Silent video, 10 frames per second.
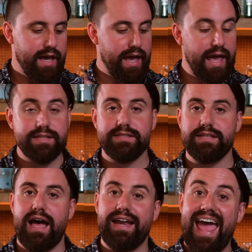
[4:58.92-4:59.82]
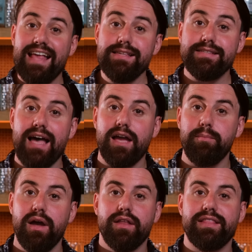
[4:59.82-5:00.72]
it's an enzyme
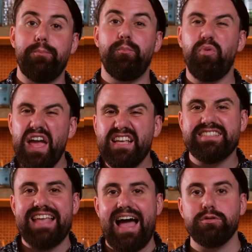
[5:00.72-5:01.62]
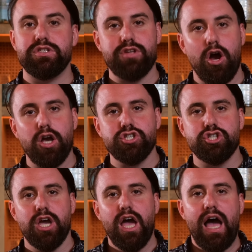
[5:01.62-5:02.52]
that breaks down starch
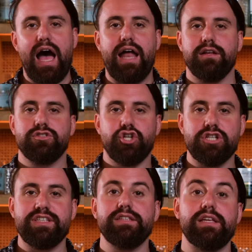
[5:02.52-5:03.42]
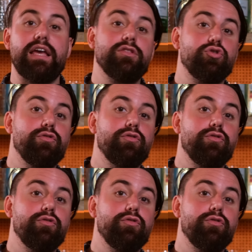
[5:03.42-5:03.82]
and turns it into